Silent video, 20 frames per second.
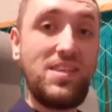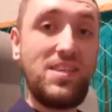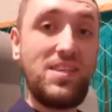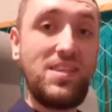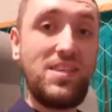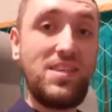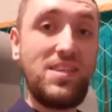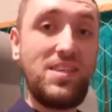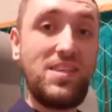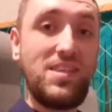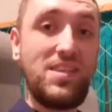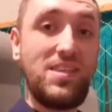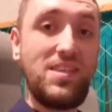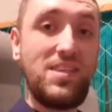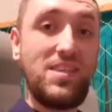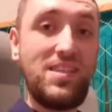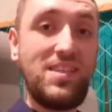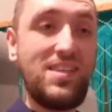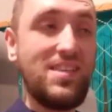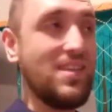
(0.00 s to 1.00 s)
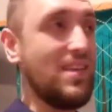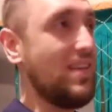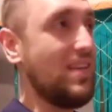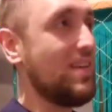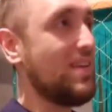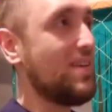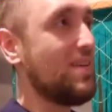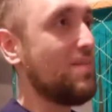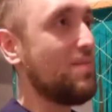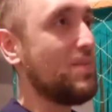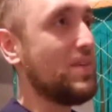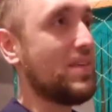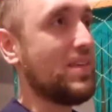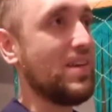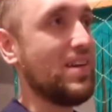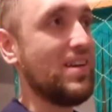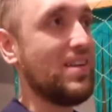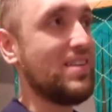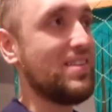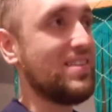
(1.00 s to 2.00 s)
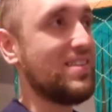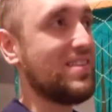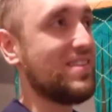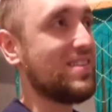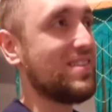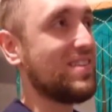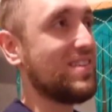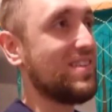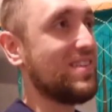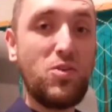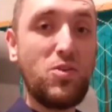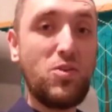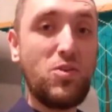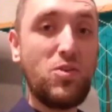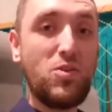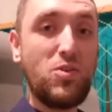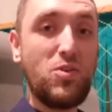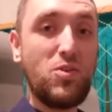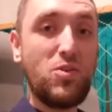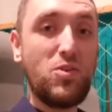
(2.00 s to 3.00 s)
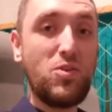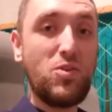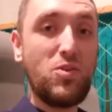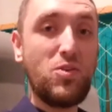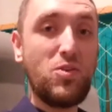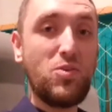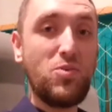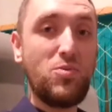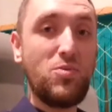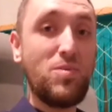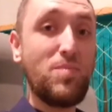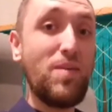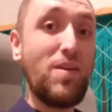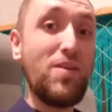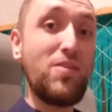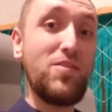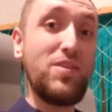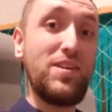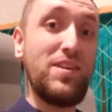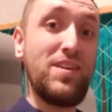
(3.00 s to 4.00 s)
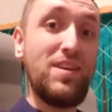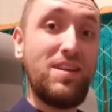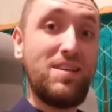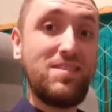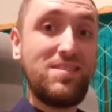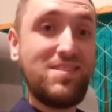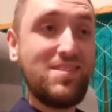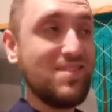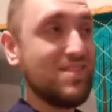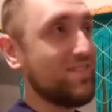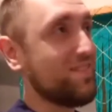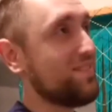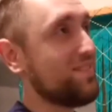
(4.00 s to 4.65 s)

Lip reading: And so does he, because the better they do, the better he does.